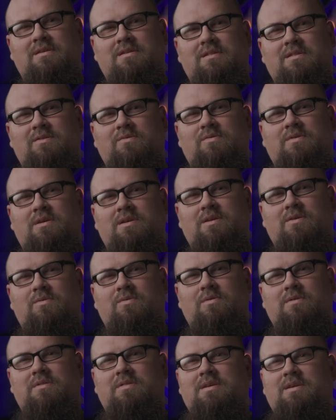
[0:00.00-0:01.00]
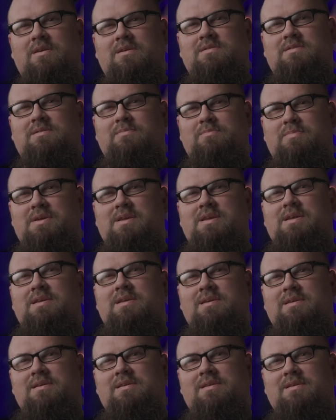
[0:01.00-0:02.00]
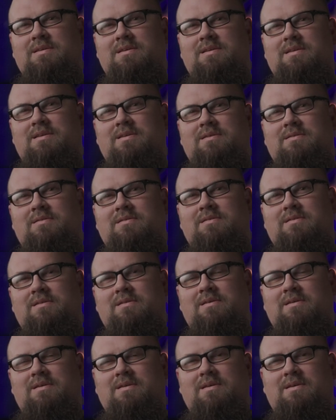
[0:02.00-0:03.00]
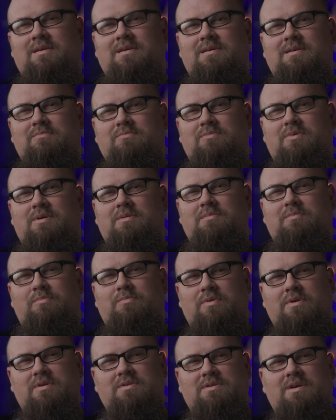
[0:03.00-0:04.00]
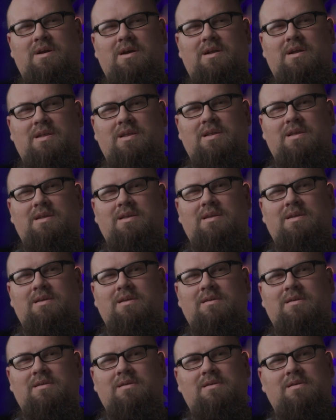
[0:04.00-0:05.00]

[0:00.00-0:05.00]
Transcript: the way you want things to be, you know. But praise God, he